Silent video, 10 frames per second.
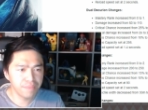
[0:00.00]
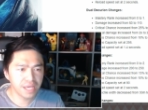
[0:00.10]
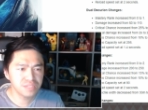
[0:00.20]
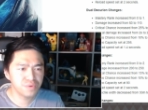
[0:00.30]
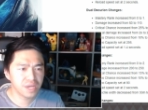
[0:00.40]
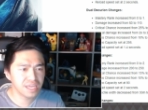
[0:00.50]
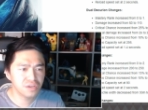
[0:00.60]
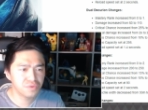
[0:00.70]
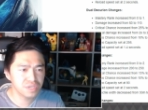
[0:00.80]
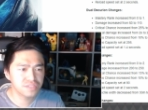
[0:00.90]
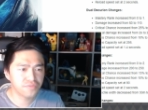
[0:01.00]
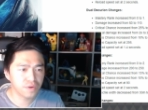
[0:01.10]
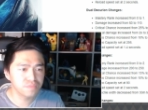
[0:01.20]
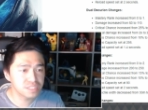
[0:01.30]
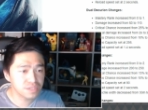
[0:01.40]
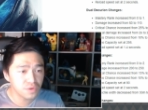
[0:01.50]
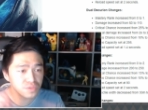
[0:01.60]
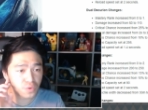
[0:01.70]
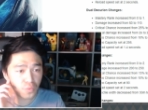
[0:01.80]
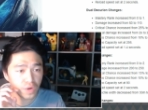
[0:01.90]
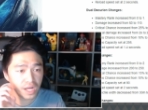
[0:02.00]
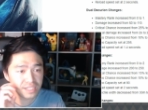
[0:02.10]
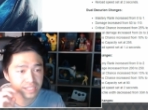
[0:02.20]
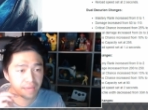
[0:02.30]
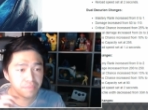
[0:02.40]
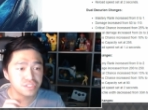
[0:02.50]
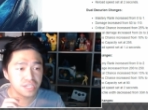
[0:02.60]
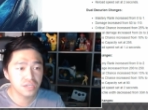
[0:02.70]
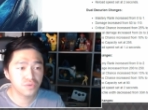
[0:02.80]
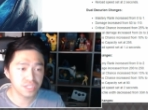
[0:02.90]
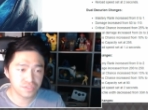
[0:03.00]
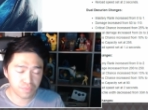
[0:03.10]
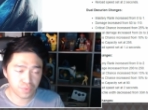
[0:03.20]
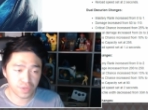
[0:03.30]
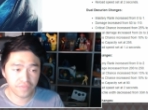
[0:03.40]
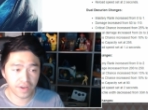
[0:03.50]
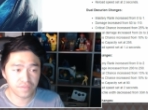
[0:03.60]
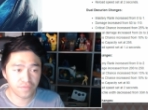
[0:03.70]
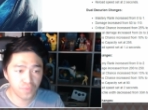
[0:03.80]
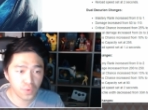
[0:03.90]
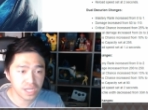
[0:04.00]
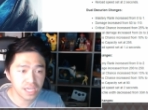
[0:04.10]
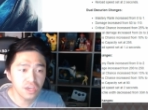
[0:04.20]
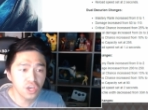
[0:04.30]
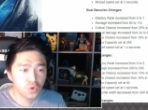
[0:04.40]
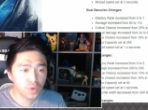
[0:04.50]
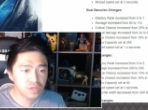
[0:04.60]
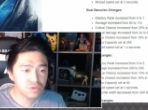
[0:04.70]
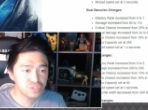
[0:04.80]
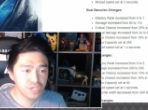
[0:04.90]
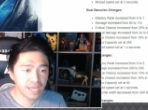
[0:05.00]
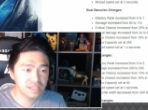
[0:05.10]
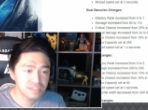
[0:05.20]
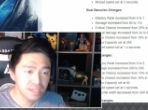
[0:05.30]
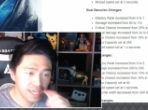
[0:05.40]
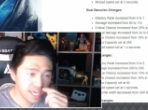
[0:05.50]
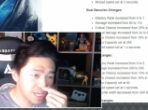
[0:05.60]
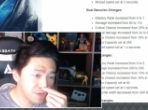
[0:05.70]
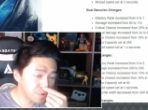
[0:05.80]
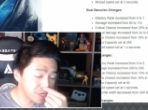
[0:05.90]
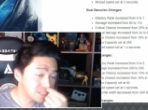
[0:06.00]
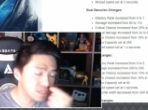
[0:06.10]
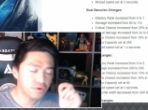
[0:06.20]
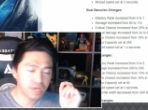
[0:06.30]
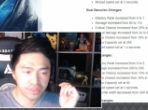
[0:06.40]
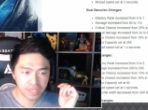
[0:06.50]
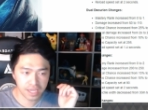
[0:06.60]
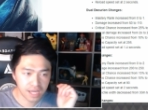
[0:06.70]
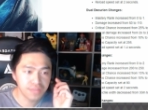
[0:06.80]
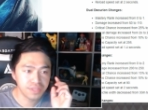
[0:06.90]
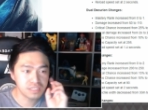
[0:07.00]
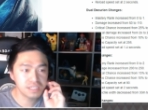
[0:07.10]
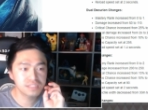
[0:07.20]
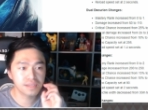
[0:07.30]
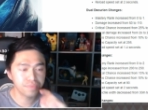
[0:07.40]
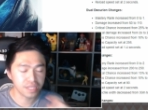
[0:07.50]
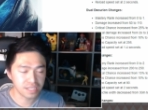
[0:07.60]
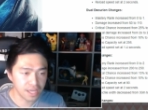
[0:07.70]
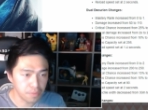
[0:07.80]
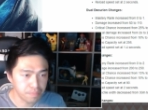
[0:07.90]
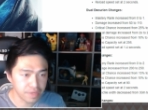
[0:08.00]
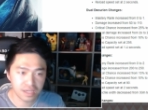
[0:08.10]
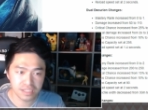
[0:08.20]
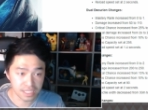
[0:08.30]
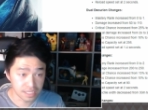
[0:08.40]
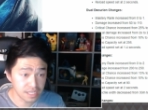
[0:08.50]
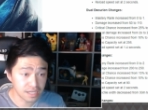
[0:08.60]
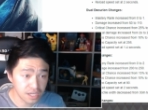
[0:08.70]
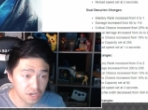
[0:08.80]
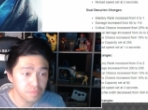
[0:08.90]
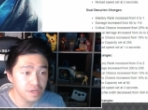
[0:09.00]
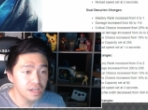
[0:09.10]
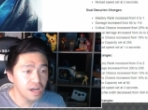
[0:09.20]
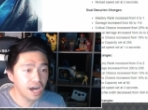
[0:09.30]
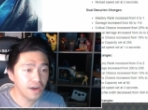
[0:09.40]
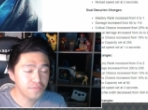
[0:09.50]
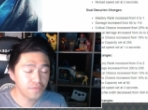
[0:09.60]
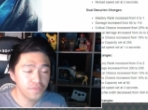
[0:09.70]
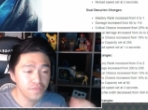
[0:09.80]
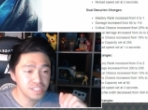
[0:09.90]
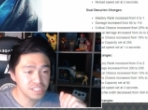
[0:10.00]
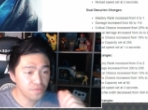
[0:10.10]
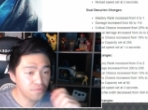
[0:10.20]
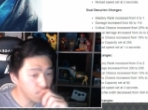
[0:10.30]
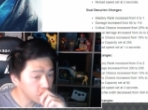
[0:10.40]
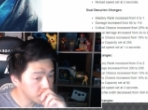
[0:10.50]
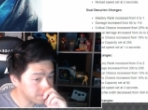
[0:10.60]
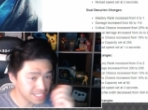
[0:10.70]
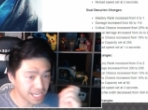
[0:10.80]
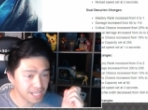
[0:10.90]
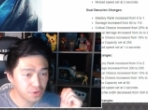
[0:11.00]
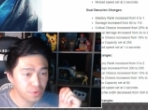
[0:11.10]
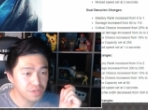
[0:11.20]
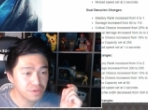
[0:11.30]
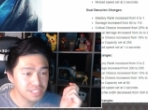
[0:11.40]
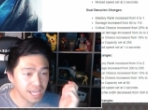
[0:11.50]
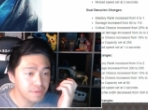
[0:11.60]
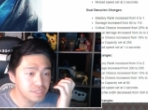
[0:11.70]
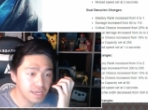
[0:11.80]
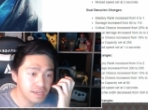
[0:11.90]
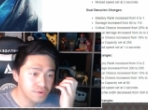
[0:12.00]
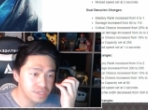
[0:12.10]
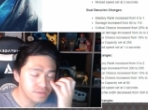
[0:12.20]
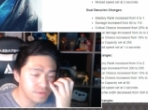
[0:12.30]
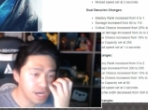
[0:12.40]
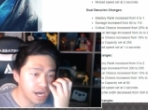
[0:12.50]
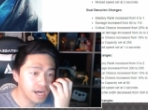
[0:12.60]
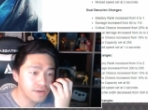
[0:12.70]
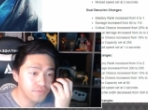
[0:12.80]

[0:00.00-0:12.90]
Master rank increased from 0 to 1, damage increased from 35 to 40, critical chance increase, okay, thank god they did something to help it because it needed help, uh, from 15 to 40%, critical damage increased uh,